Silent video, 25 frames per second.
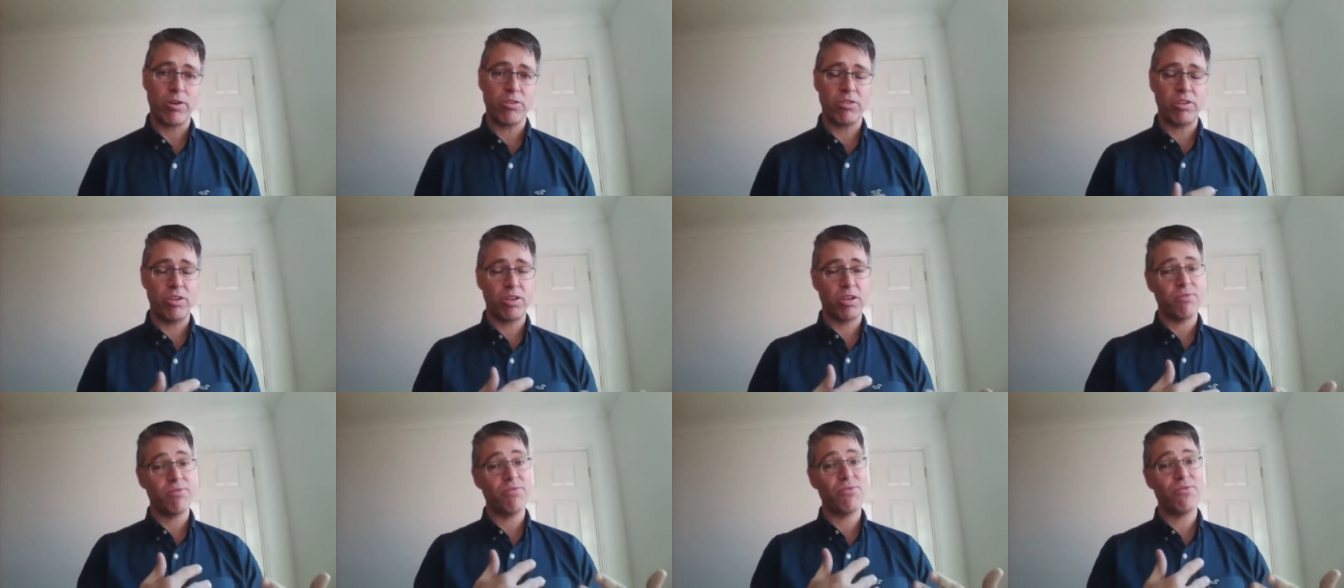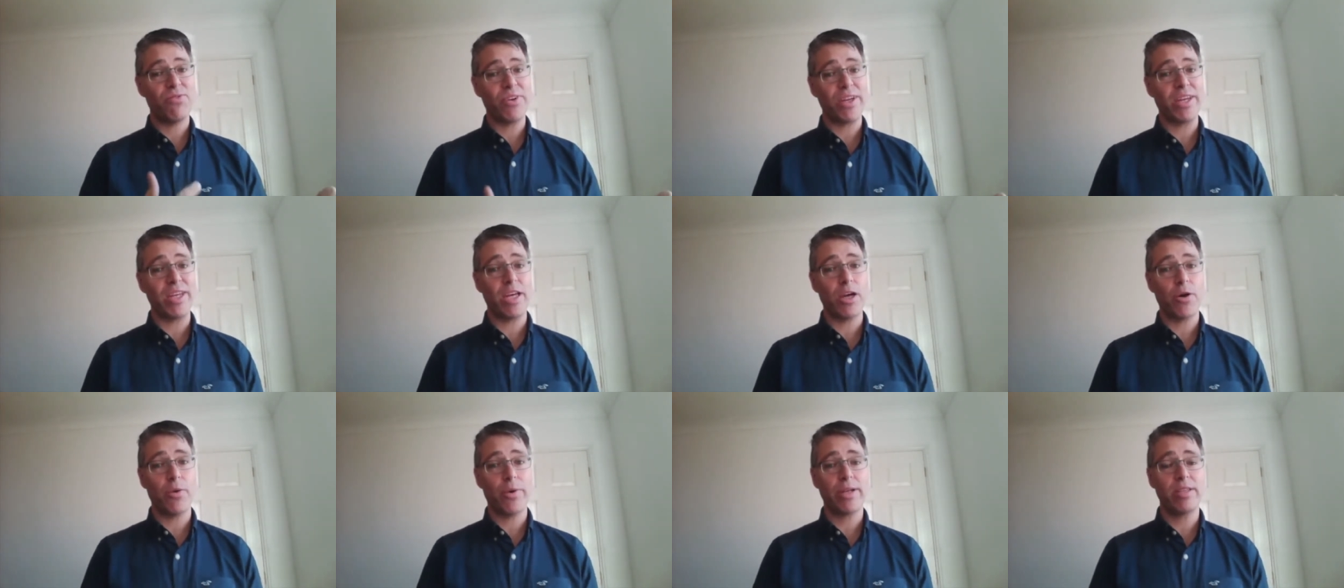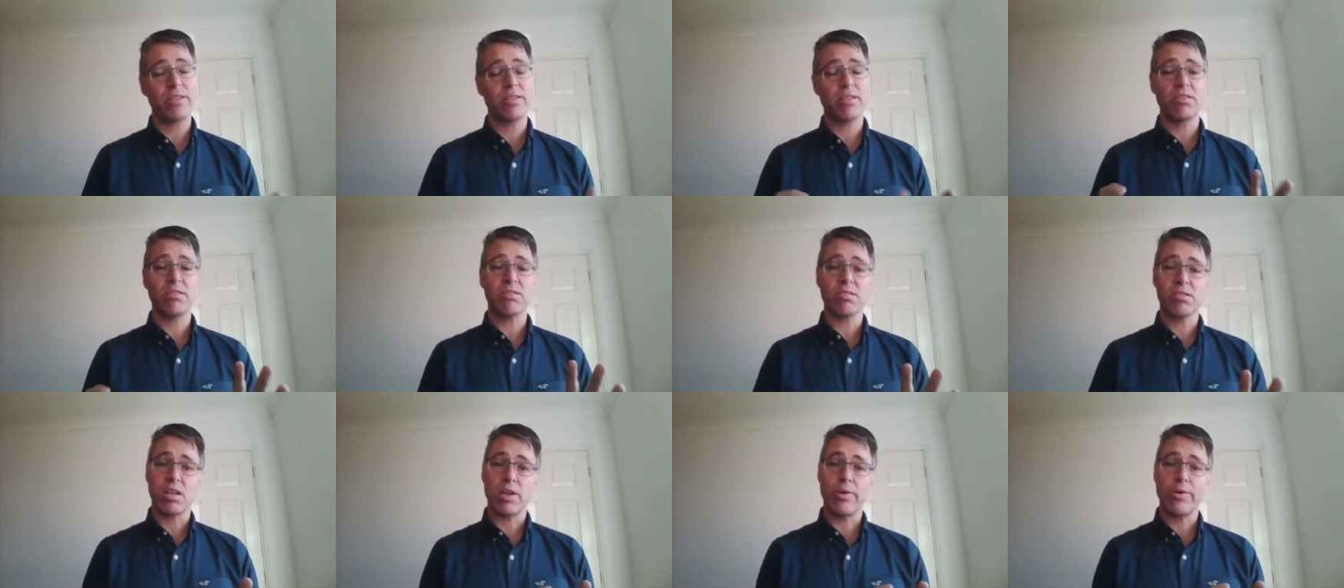so you can video it and
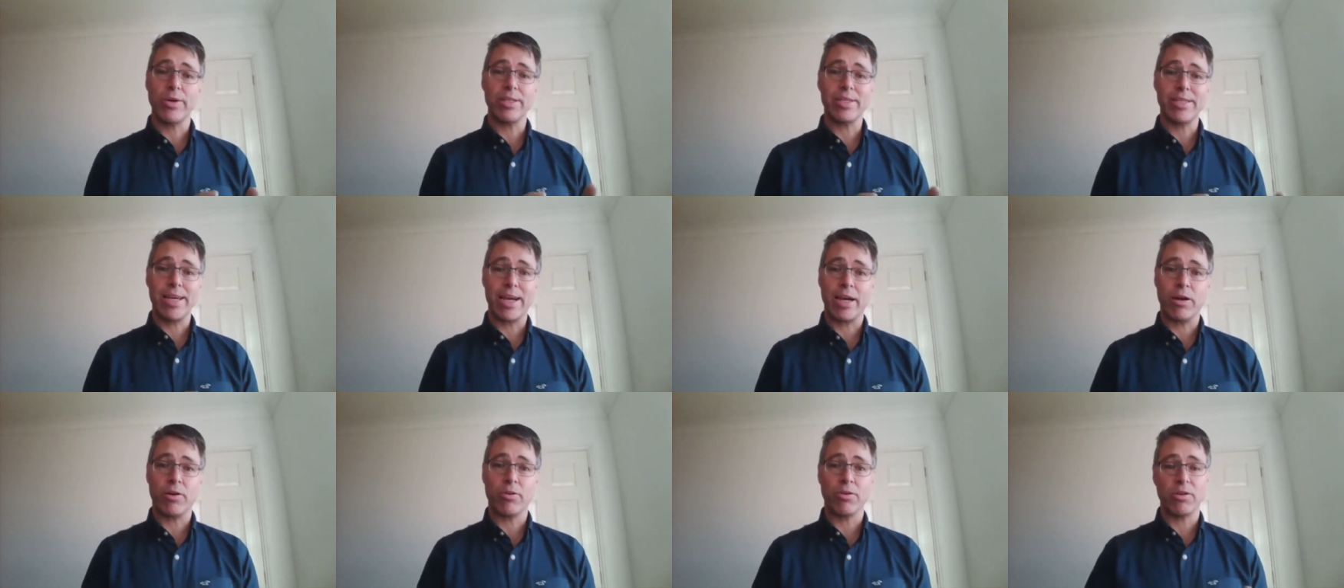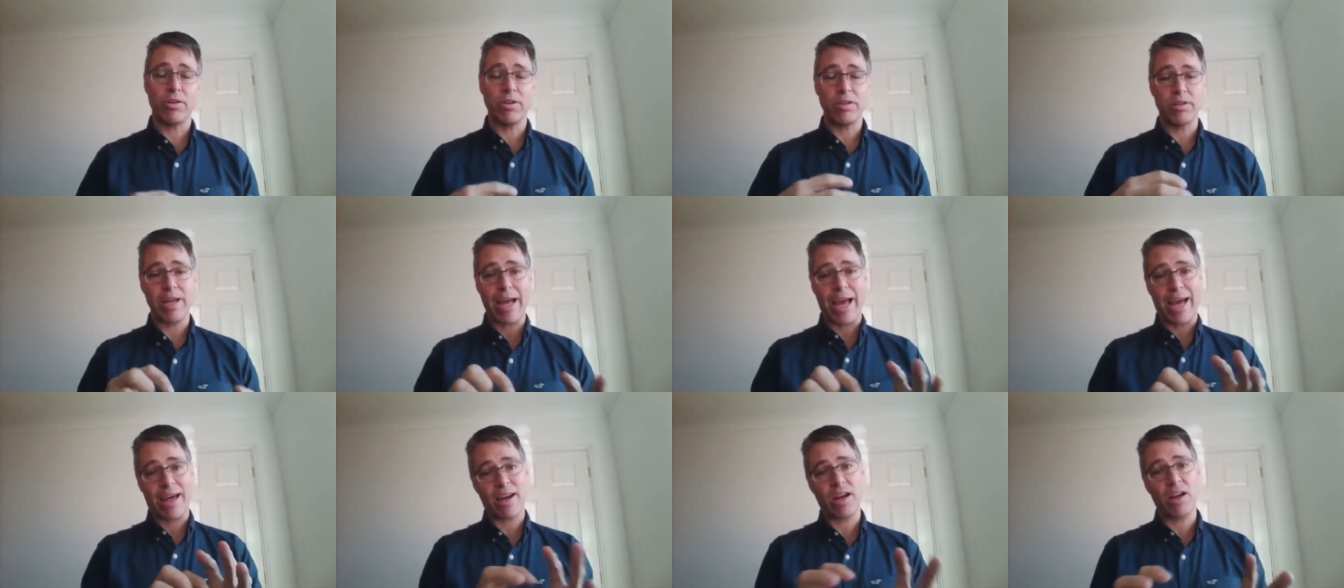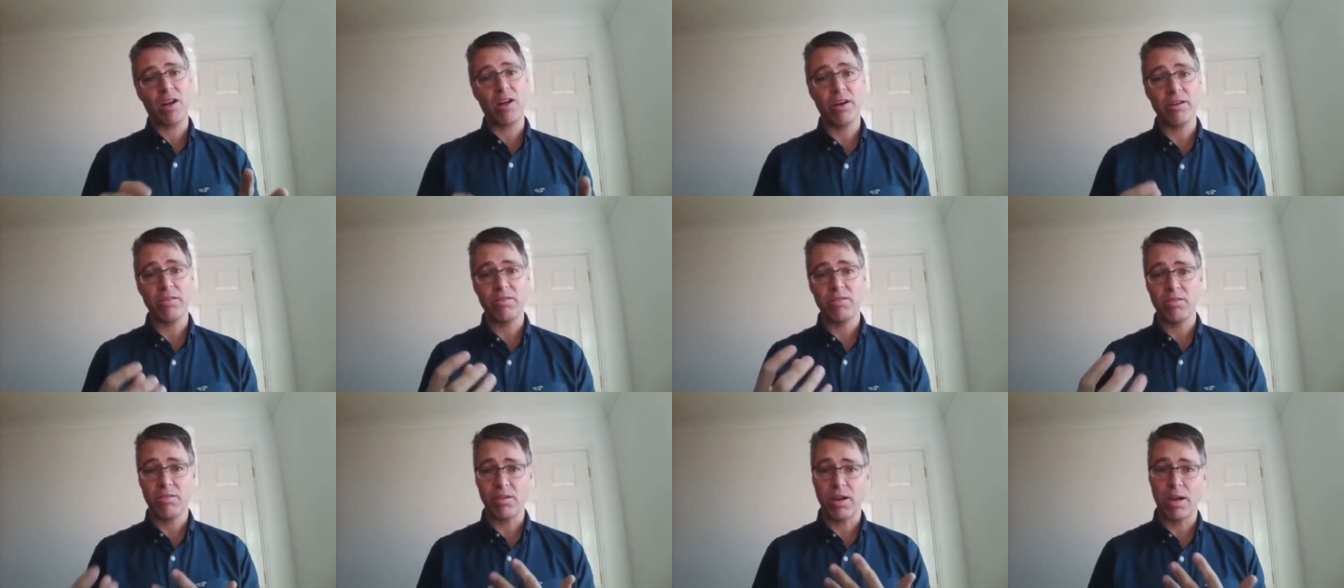slow it down and
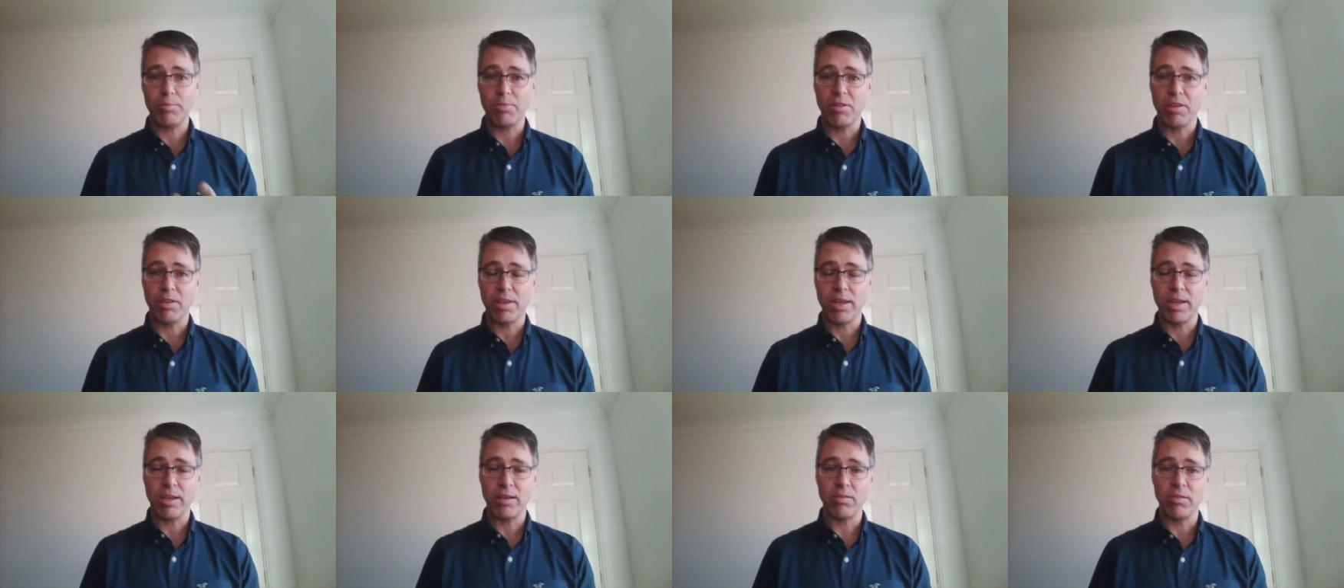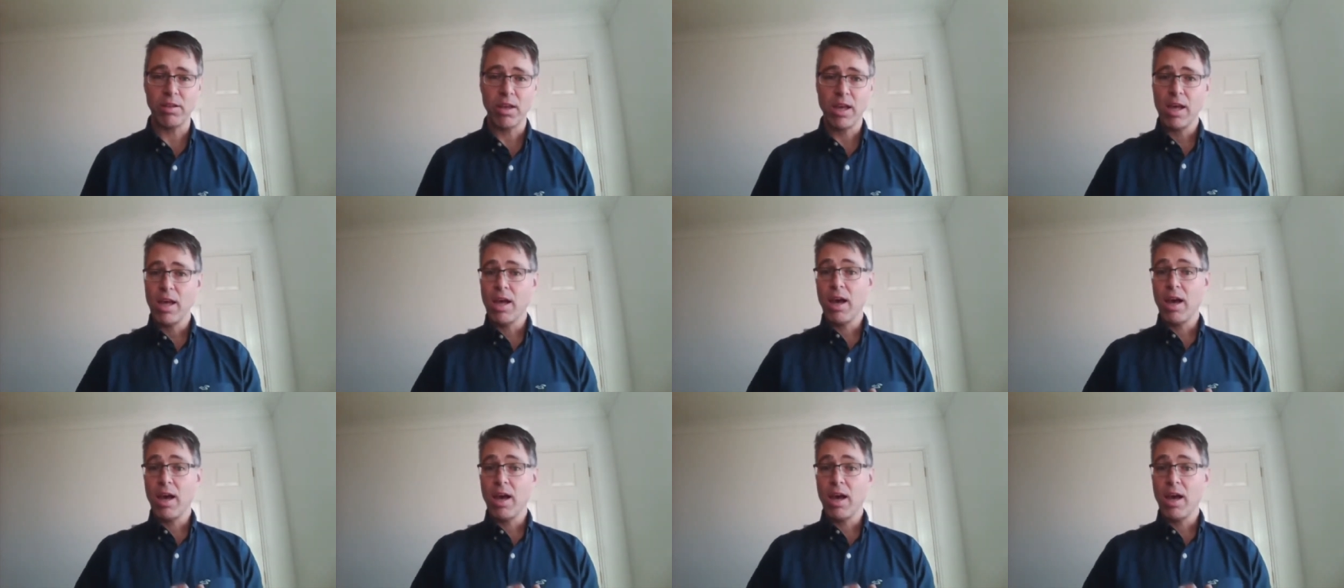analyze types of things.